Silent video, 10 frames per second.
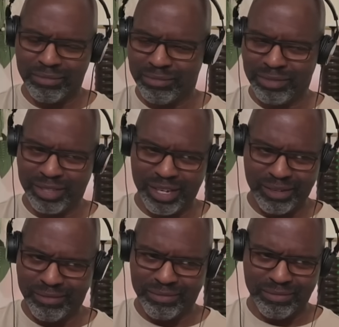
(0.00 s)
Does
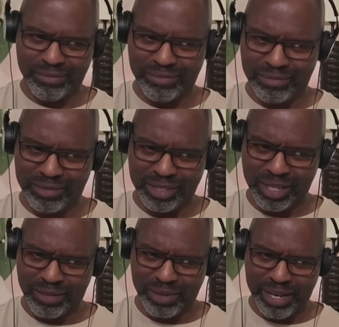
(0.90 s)
that
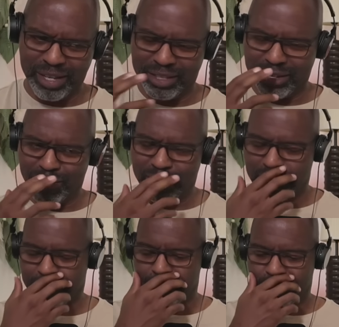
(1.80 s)
sound right? And then if you
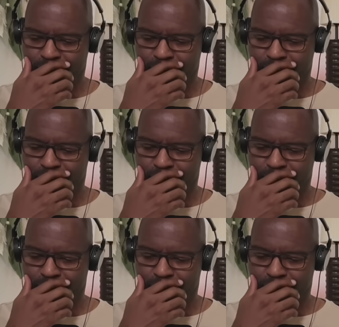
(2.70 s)
get,